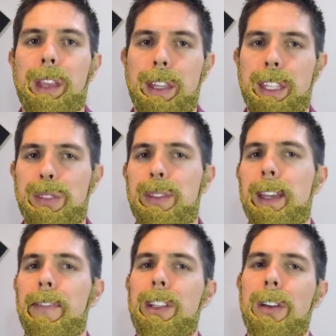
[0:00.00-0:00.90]
This was
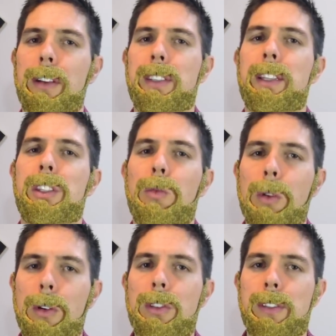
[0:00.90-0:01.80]
advertised as the
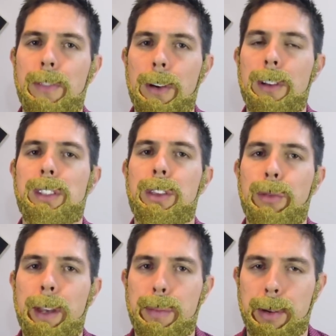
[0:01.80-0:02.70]
world's first
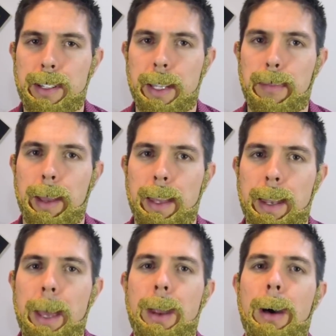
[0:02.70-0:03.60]
3D printing pen,
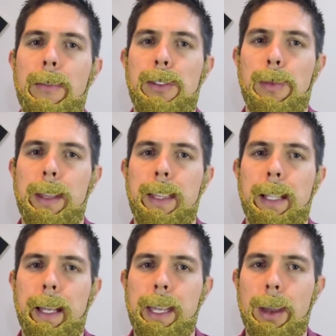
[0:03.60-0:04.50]
and I was one of the
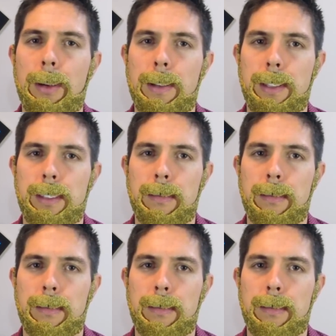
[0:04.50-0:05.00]
lucky owners.